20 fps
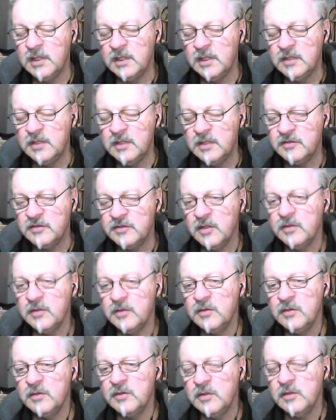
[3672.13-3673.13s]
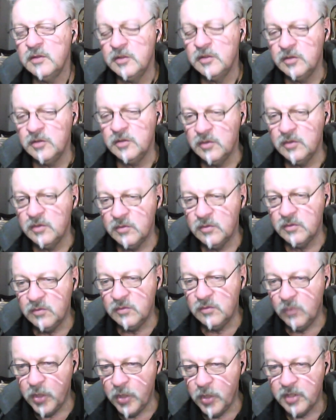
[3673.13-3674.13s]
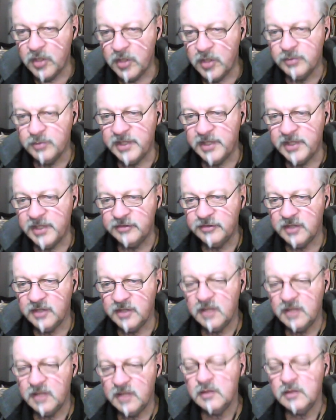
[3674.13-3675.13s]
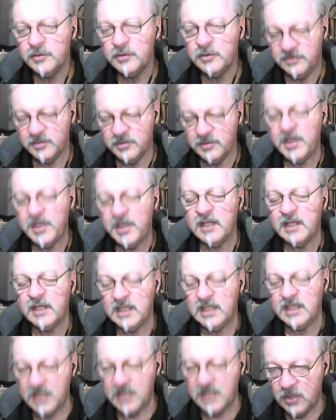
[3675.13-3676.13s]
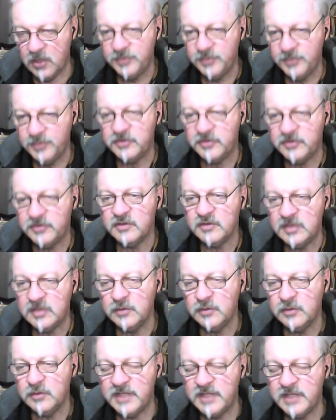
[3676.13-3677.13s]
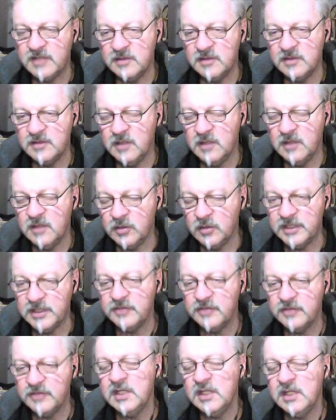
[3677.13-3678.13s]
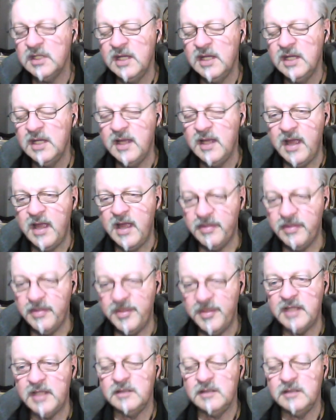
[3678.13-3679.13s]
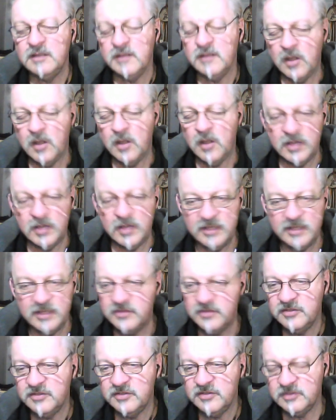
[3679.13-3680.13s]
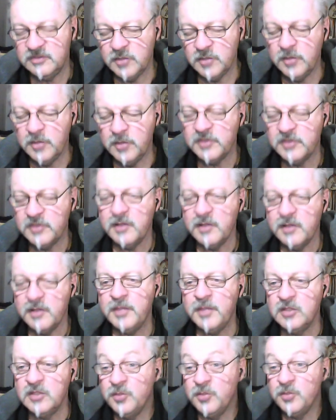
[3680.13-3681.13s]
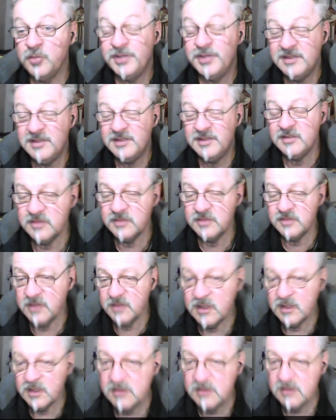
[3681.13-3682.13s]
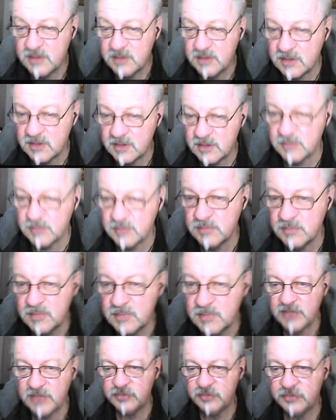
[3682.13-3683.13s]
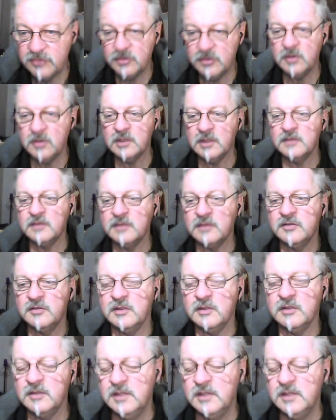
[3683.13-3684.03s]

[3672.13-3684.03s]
So work on base chakra, which is about getting help to deal with that old energy, and then the whole energy system opens up, and your abilities are there much stronger. So,